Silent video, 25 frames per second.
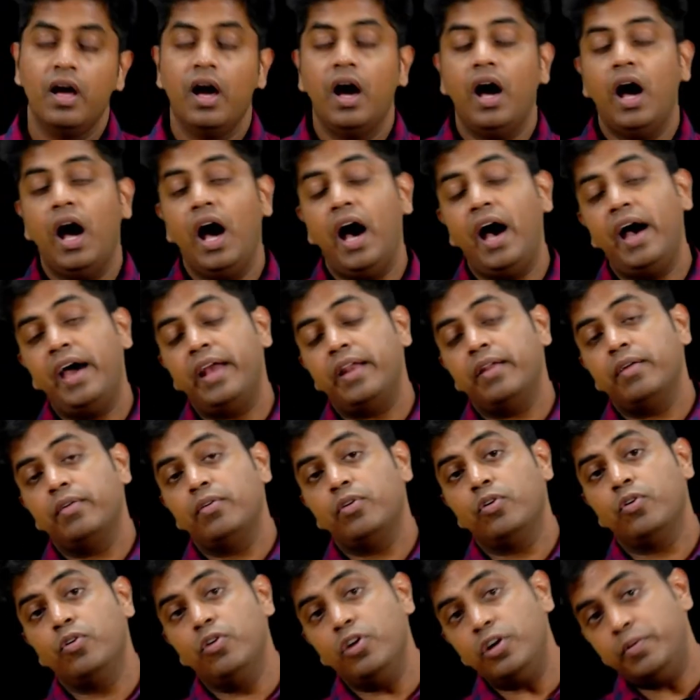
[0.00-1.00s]
are
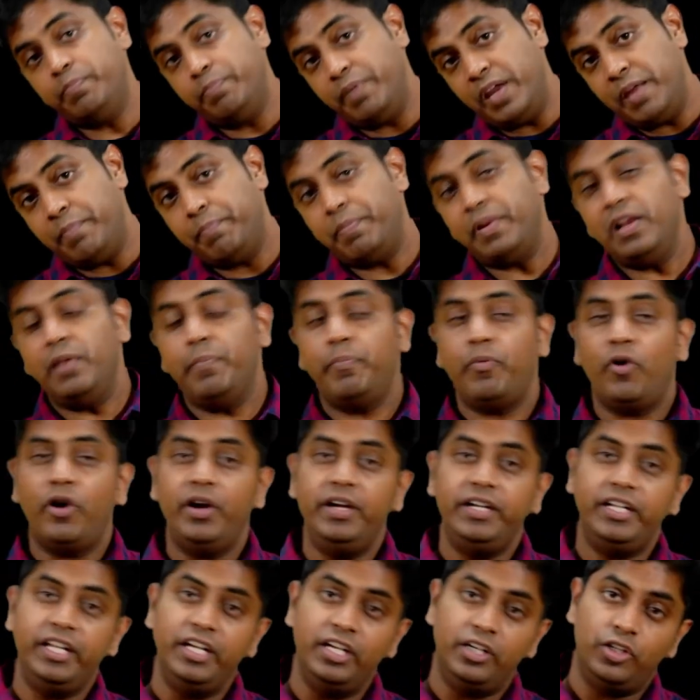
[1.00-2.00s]
good people
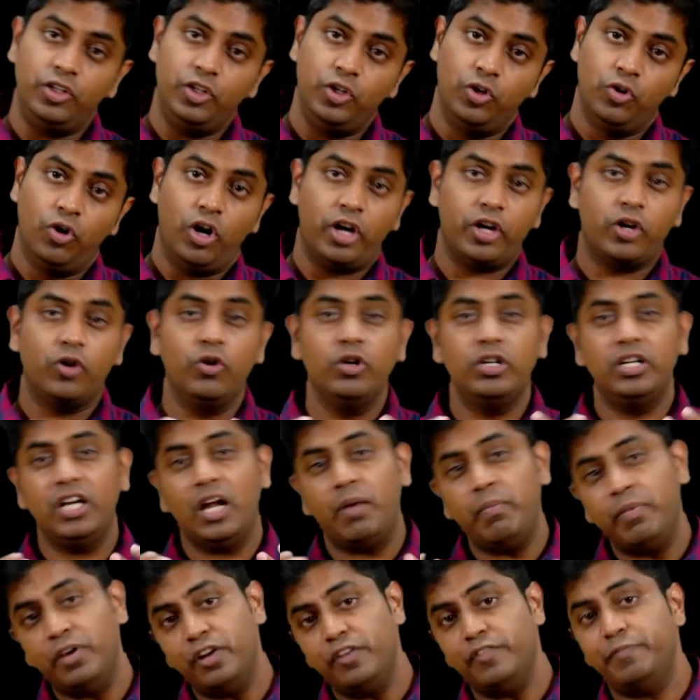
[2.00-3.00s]
pointing to you or good
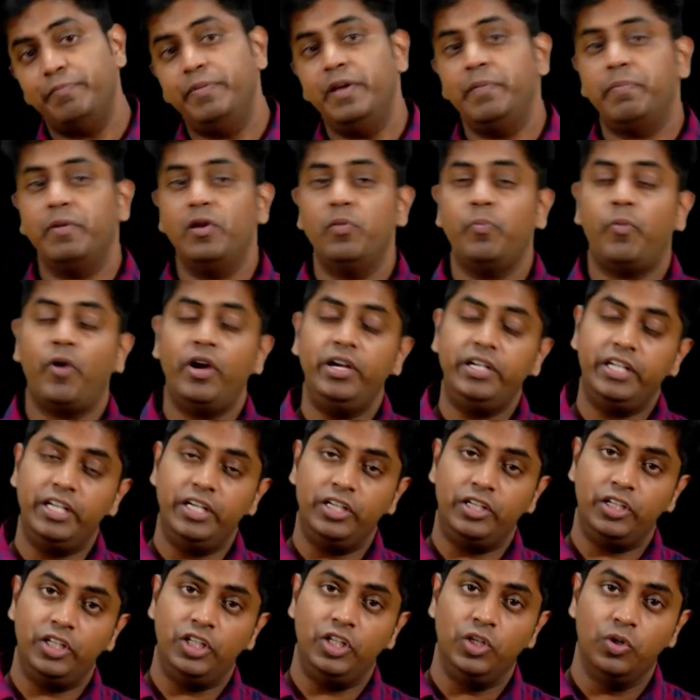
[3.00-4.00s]
number of people pointing
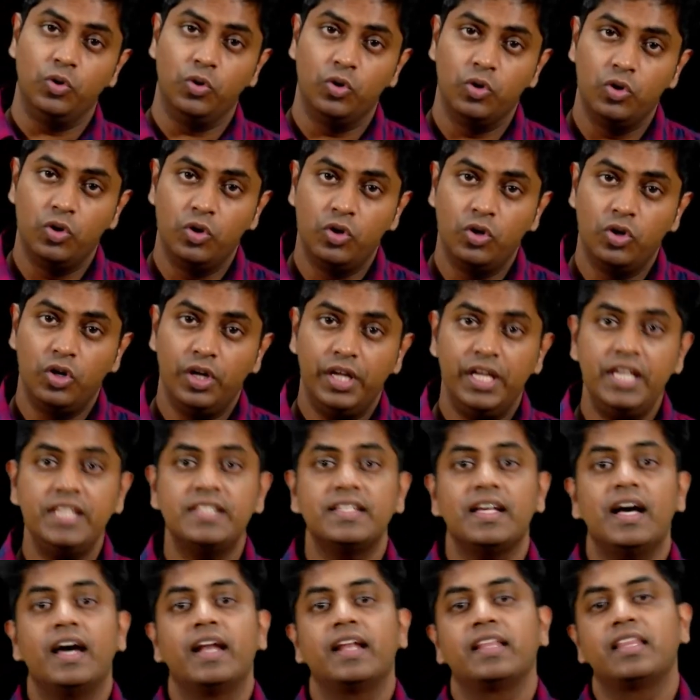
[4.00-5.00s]
to you is
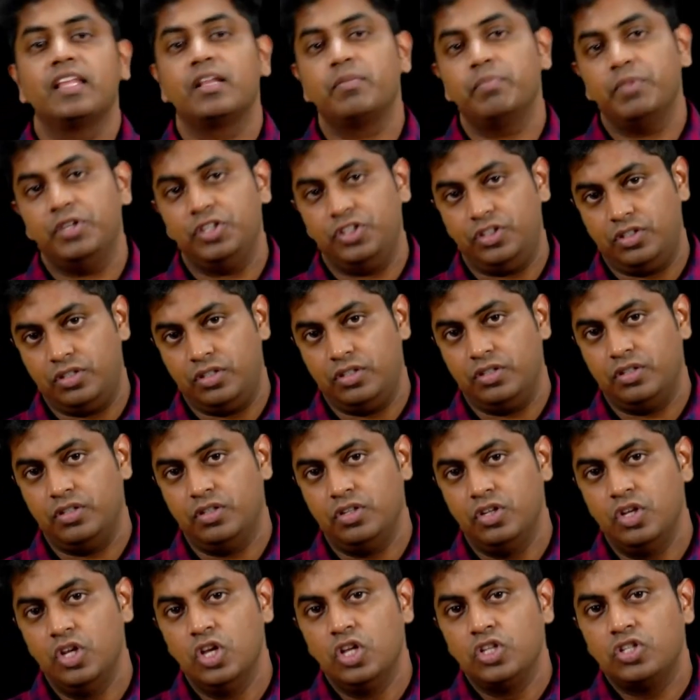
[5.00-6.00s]
another measure.
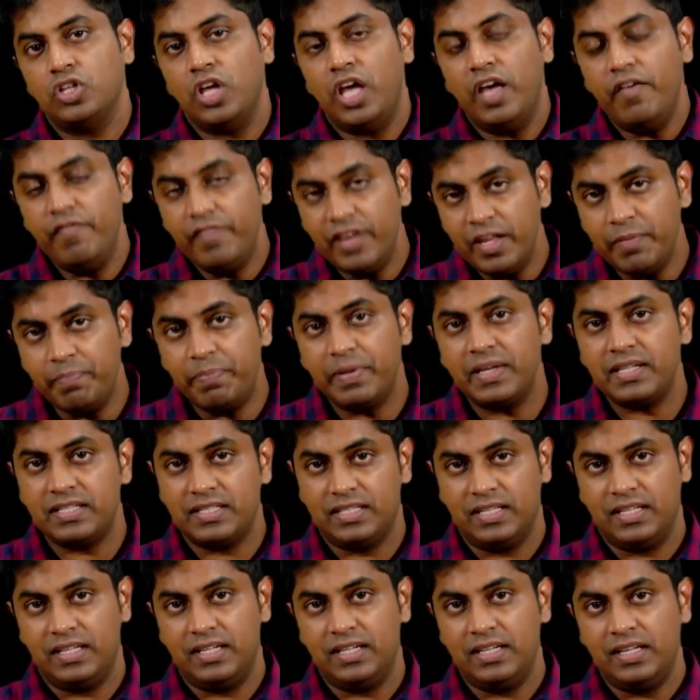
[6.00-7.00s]
So, every
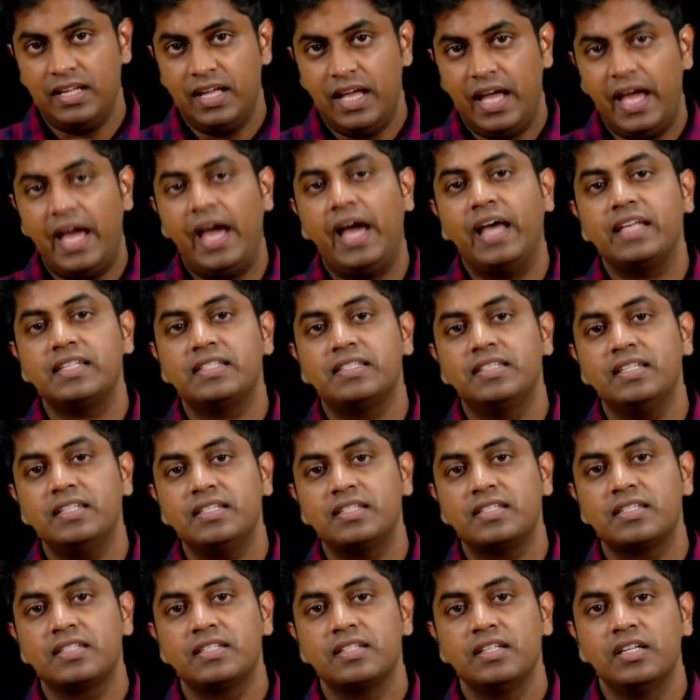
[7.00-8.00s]
person has
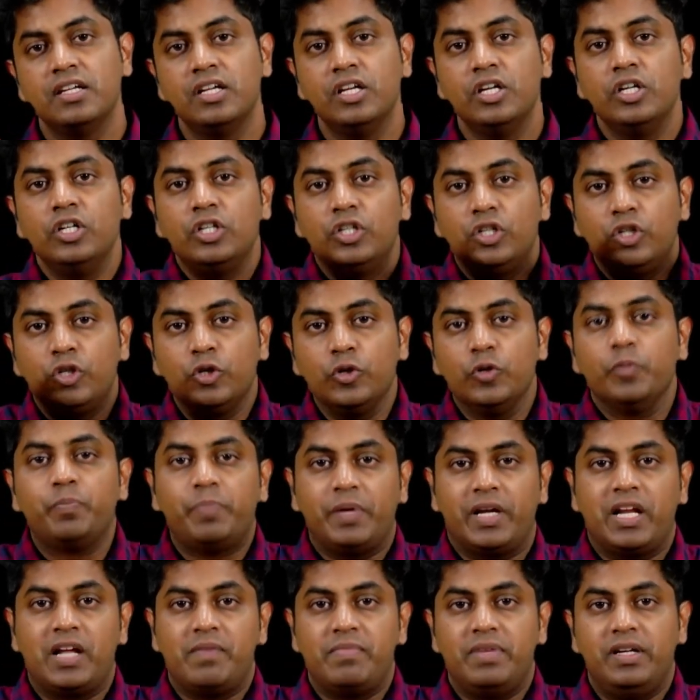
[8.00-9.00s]
this 2
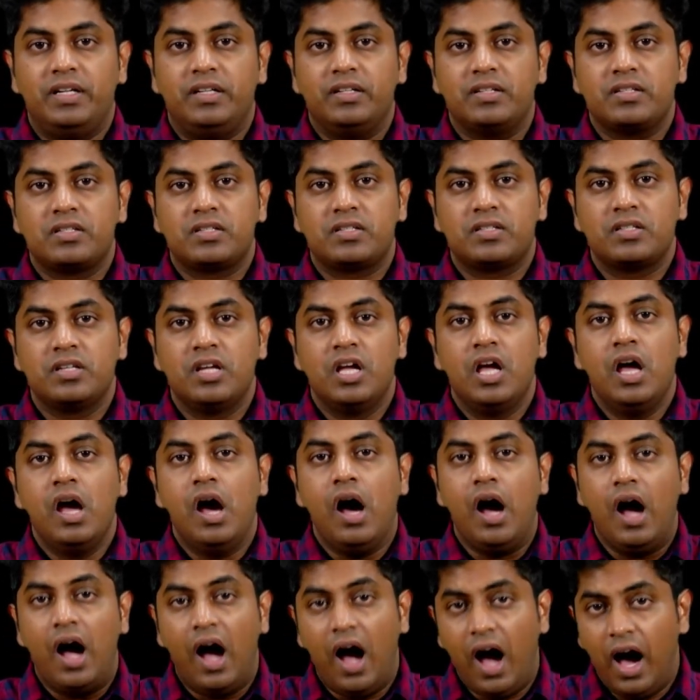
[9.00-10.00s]
parameters,
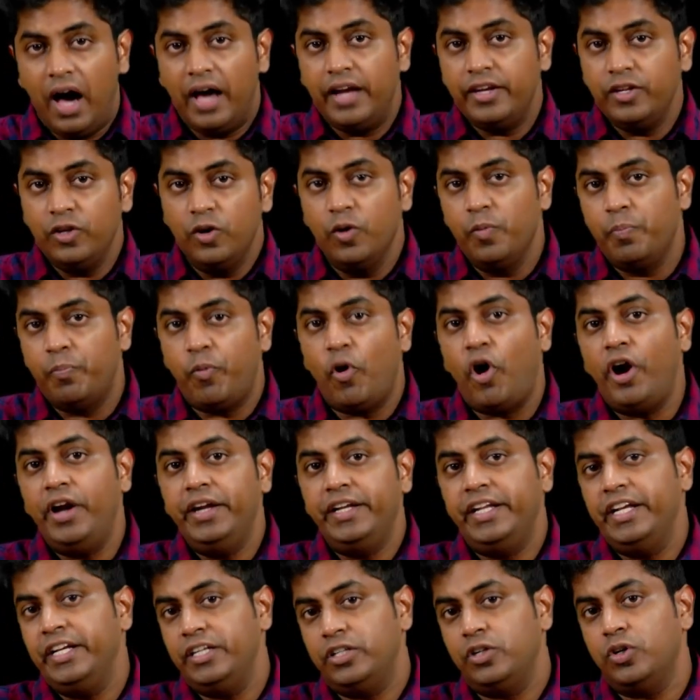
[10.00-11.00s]
are you
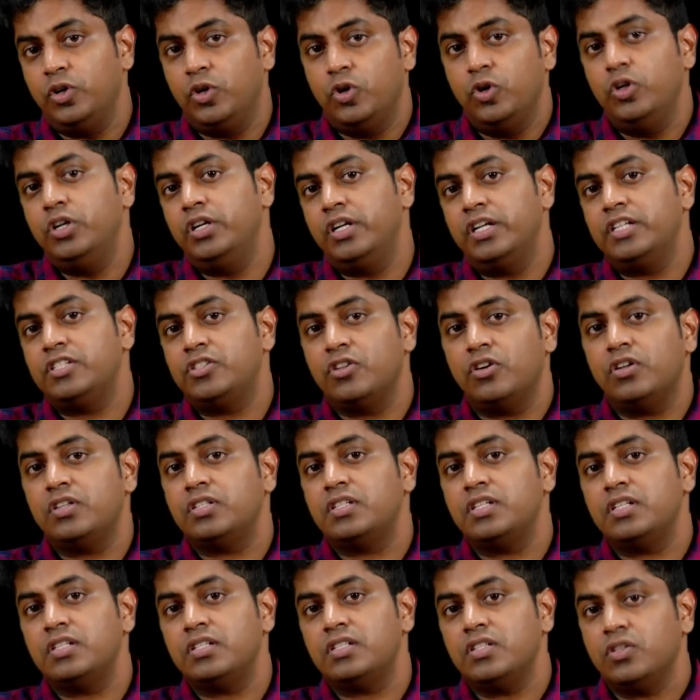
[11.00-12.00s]
pointing to good
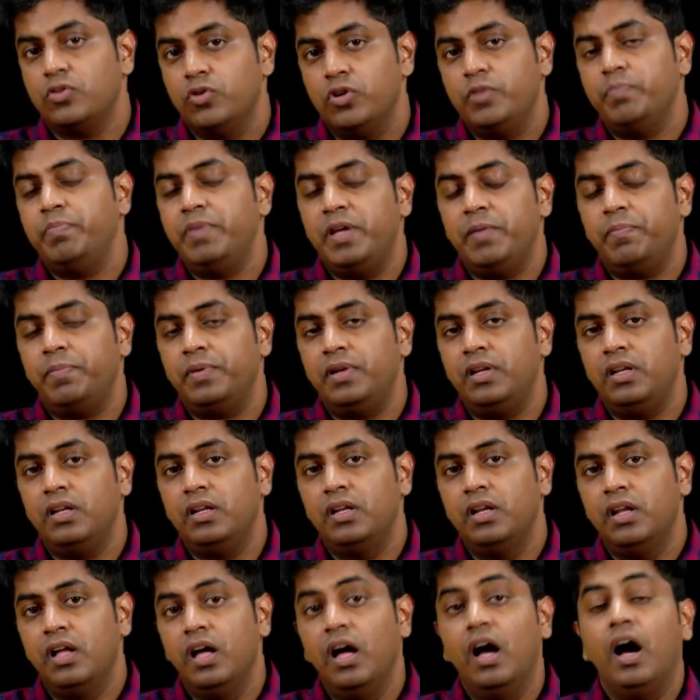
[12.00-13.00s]
resources, good people,
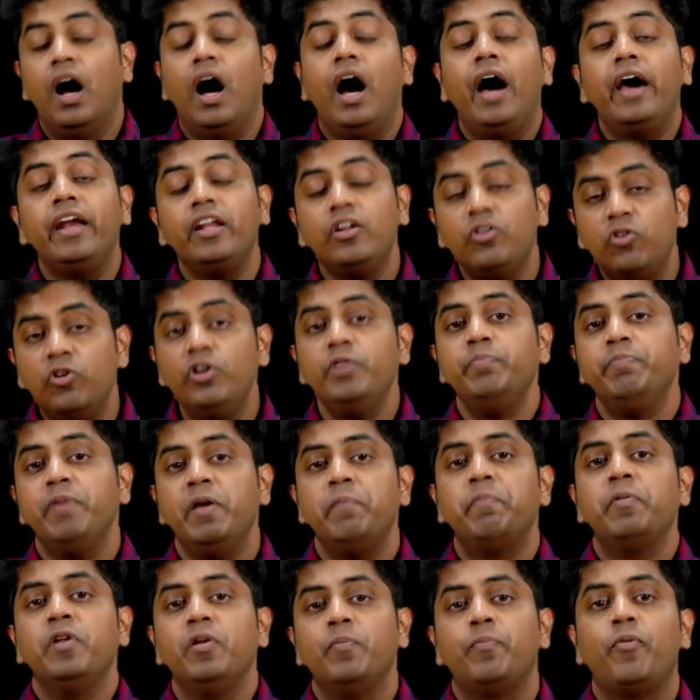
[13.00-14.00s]
are good
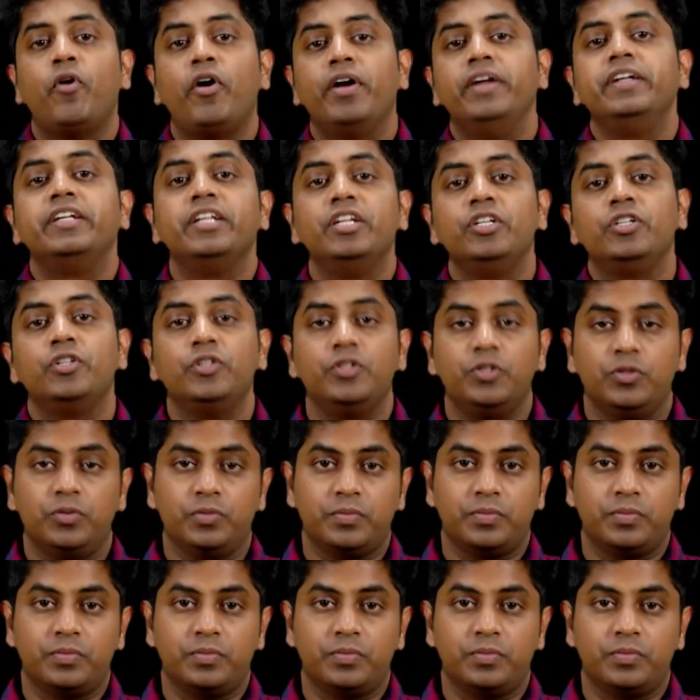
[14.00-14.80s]
people pointing to you,